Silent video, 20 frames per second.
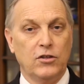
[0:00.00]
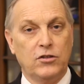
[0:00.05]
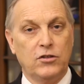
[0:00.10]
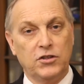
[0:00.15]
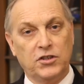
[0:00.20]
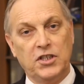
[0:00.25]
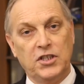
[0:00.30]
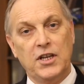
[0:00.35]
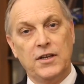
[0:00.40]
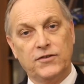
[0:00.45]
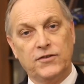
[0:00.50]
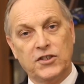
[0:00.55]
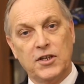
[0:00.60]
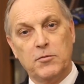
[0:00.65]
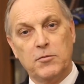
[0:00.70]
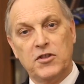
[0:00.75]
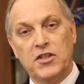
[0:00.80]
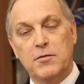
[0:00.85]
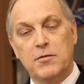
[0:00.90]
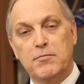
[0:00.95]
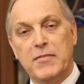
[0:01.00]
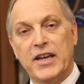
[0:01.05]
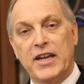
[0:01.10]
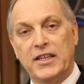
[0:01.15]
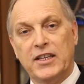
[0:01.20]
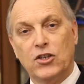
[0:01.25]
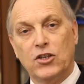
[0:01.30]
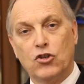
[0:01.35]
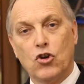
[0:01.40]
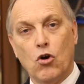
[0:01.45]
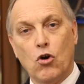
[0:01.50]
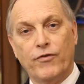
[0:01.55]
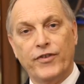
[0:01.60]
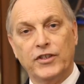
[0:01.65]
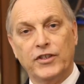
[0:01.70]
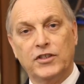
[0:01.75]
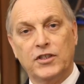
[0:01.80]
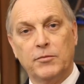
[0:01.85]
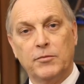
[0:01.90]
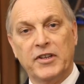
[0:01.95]
to see if some of them might get
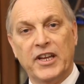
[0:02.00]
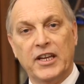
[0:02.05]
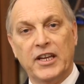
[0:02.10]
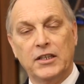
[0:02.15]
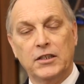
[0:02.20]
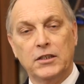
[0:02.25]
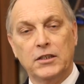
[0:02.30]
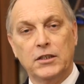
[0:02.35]
COVID someday.